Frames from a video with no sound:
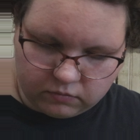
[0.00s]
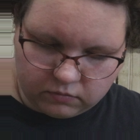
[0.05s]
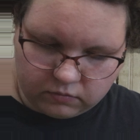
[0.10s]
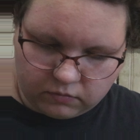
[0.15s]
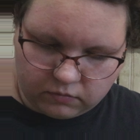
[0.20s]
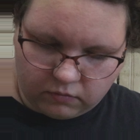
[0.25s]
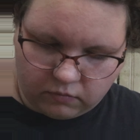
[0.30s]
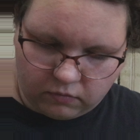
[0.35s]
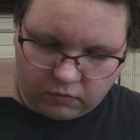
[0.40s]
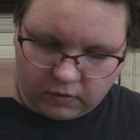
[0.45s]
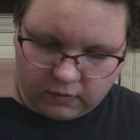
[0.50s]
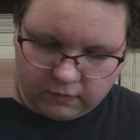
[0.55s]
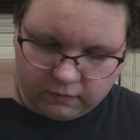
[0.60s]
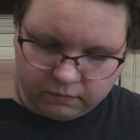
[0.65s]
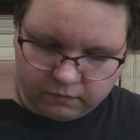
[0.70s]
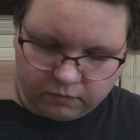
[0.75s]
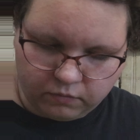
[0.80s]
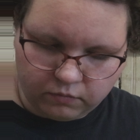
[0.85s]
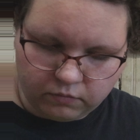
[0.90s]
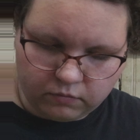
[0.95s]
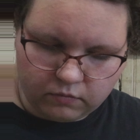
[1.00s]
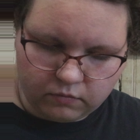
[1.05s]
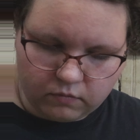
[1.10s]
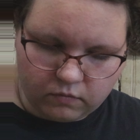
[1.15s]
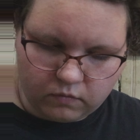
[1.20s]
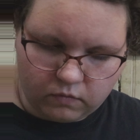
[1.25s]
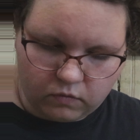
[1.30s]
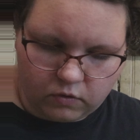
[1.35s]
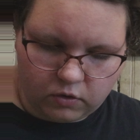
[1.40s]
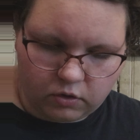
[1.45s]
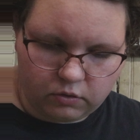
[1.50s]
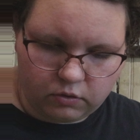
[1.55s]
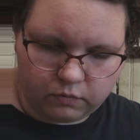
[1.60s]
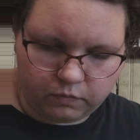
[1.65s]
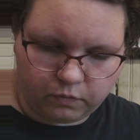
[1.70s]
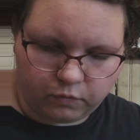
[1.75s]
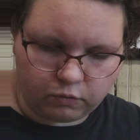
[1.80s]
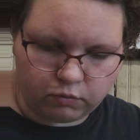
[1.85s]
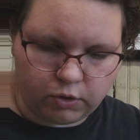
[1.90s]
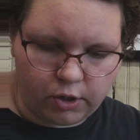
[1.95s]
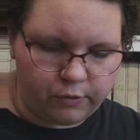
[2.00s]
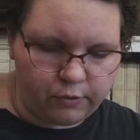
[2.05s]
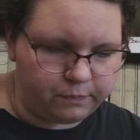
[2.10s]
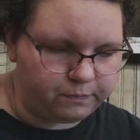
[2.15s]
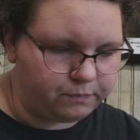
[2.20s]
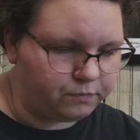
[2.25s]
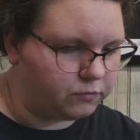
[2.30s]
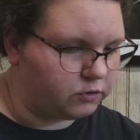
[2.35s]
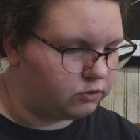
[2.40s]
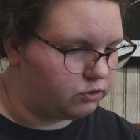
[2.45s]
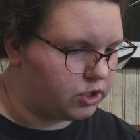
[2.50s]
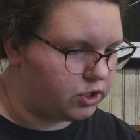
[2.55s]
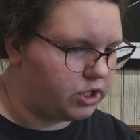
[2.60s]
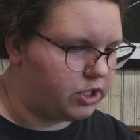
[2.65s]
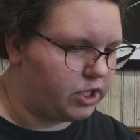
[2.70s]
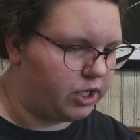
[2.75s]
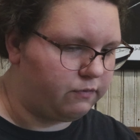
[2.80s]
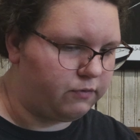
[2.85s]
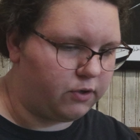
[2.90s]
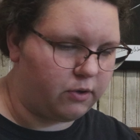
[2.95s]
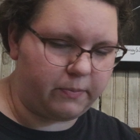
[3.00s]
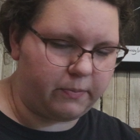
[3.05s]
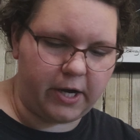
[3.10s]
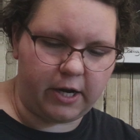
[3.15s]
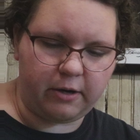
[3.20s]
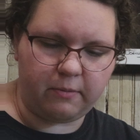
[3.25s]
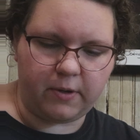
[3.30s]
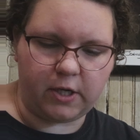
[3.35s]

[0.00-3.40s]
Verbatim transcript: Go for the taco. Well, I was gonna give you a bite of